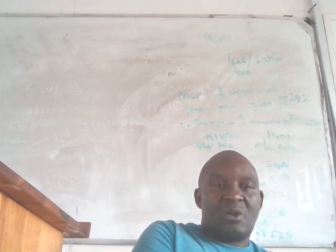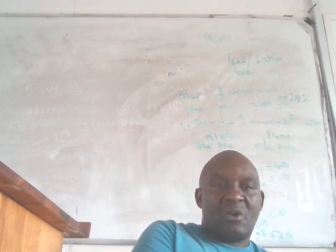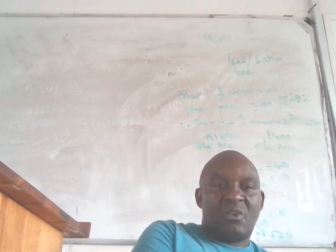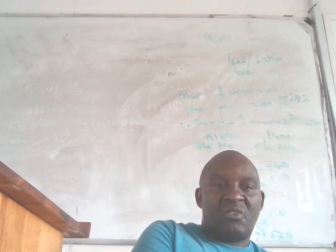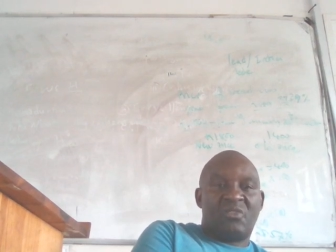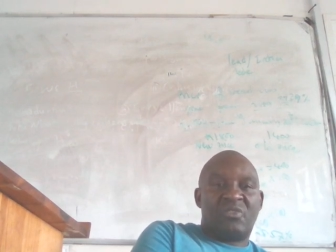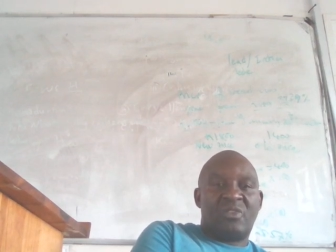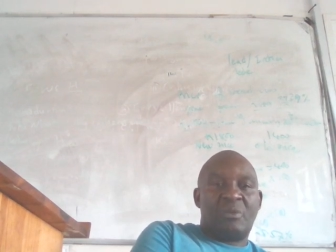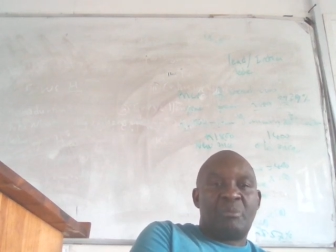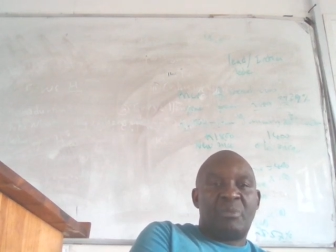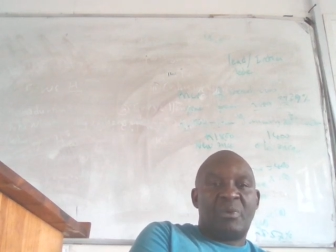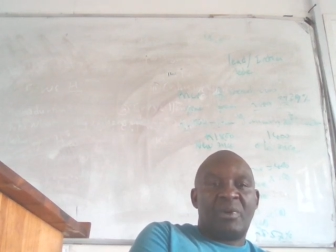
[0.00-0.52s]

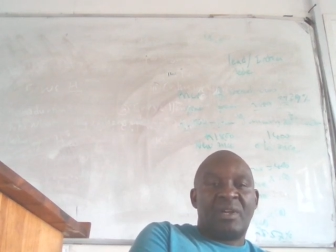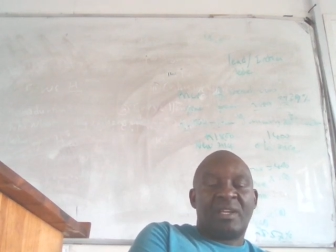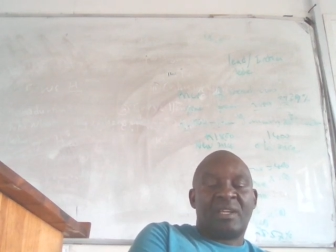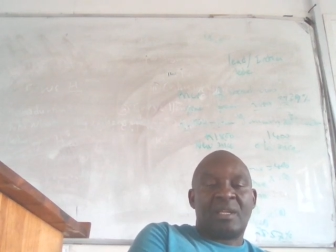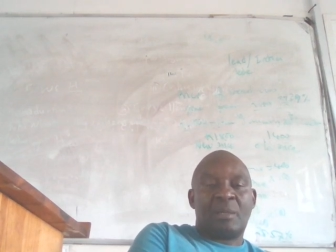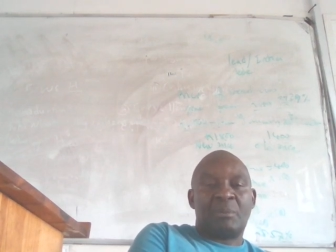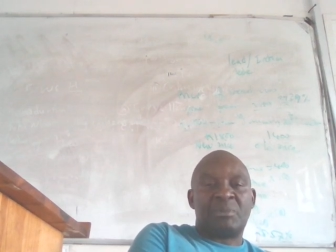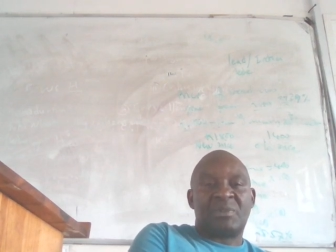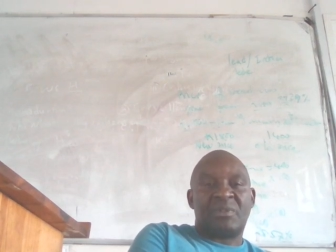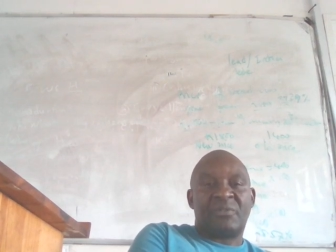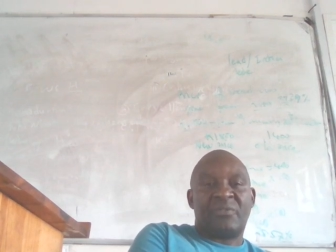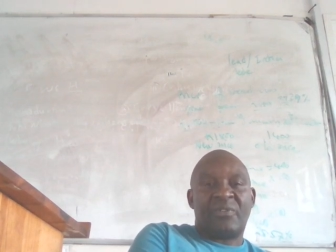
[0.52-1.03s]
of a
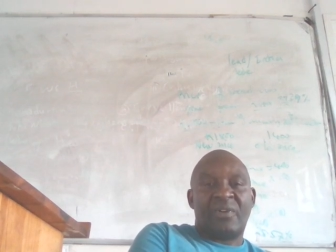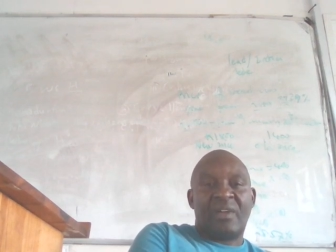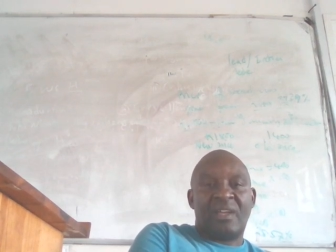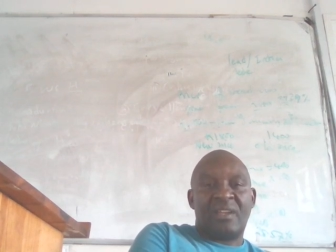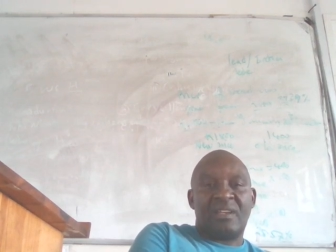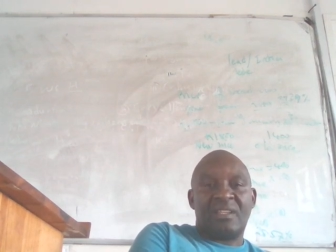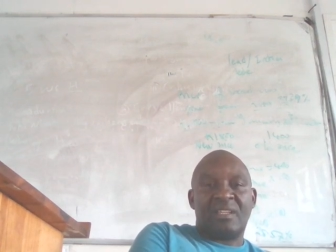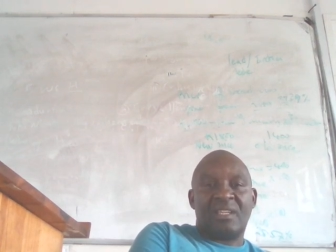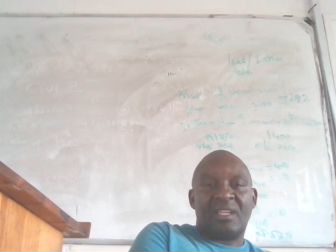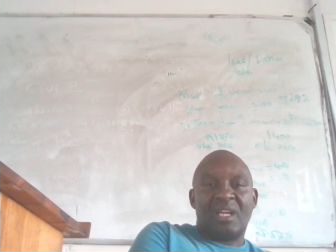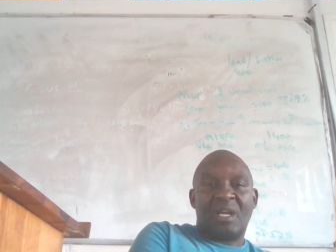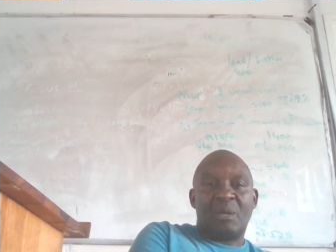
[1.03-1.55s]
bankruptcy
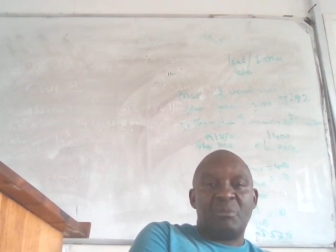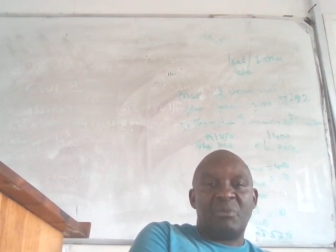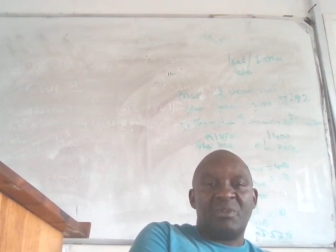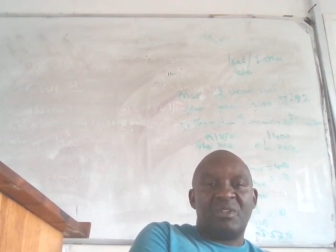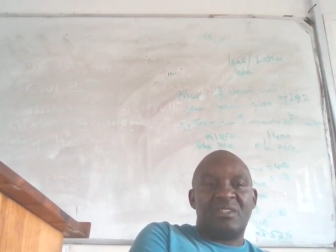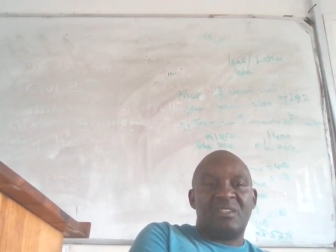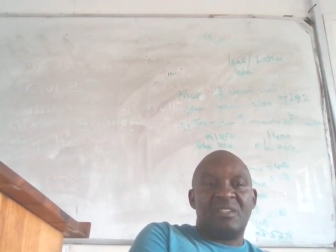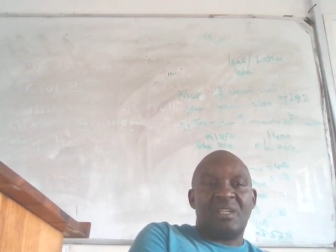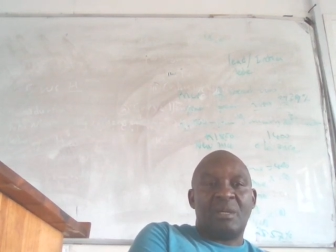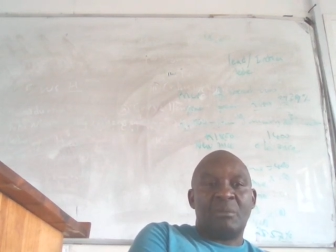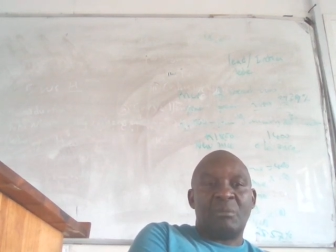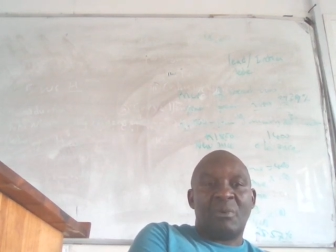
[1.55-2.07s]
filing
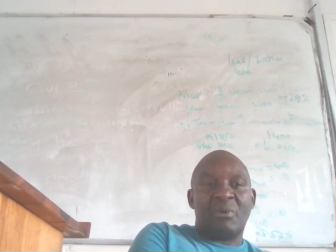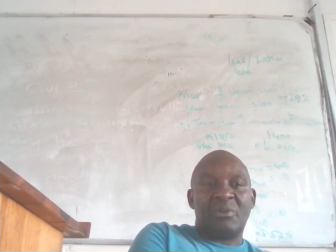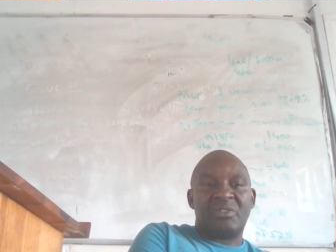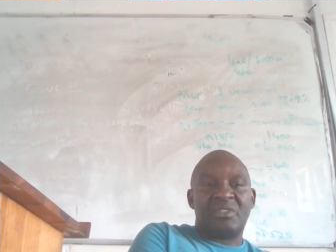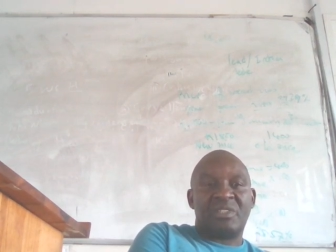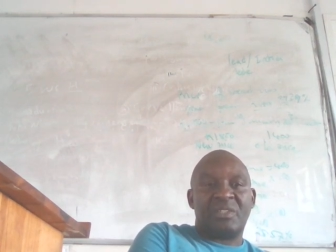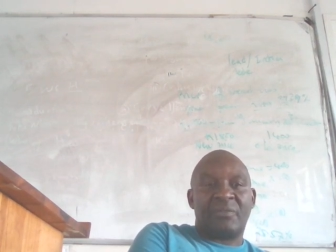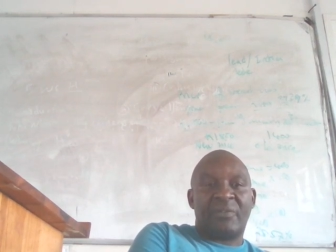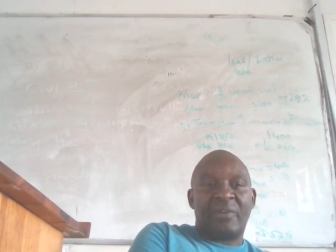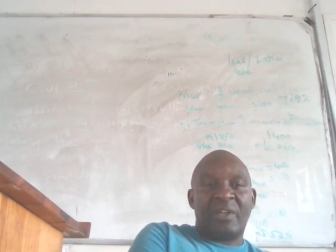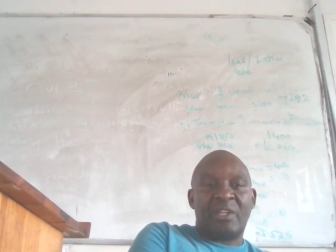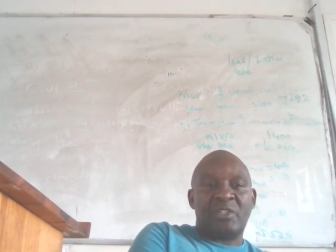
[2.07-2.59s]
amid the
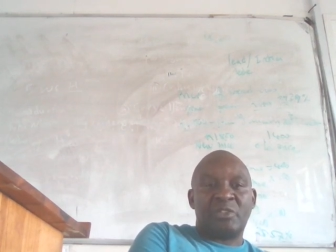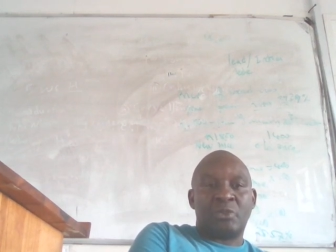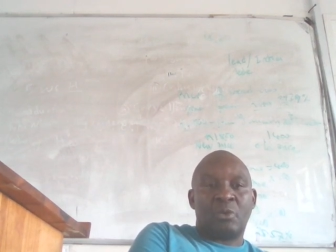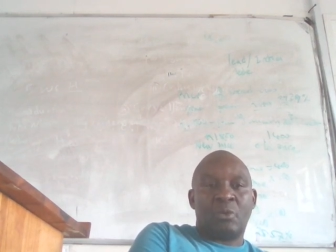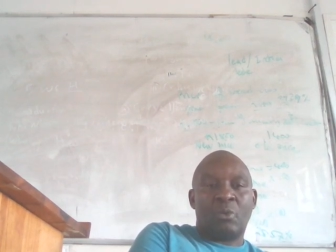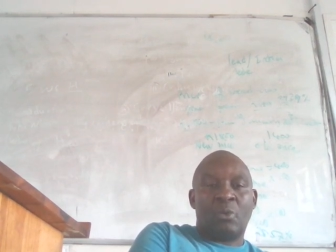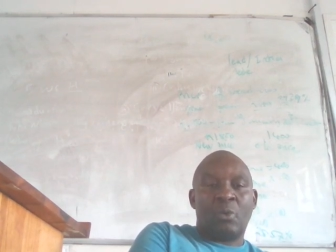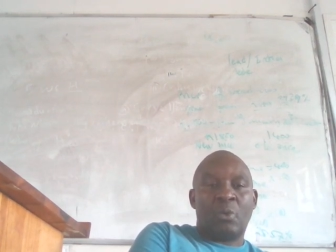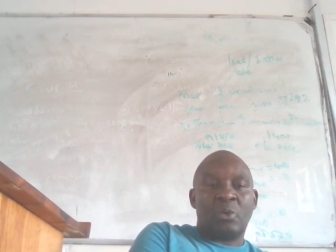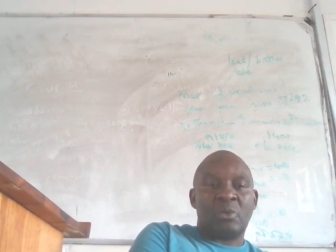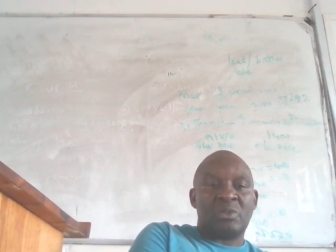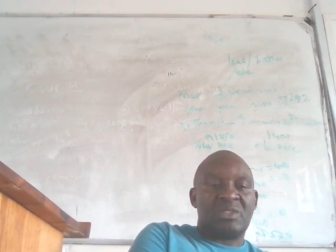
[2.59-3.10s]
mounting
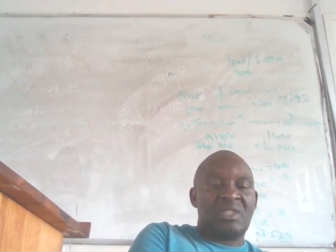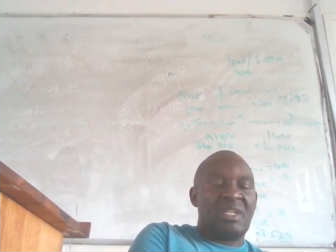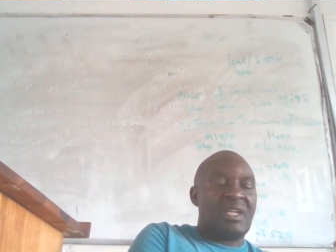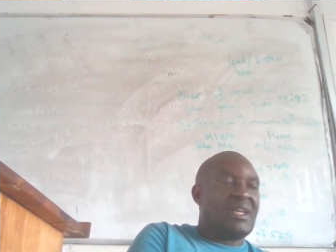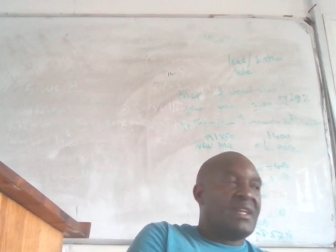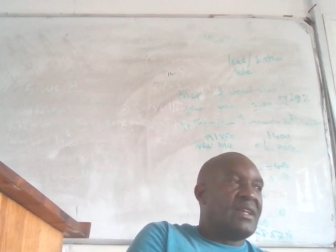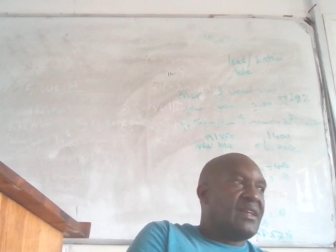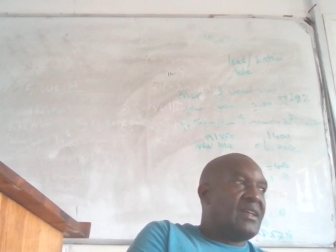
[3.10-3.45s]
financial woes.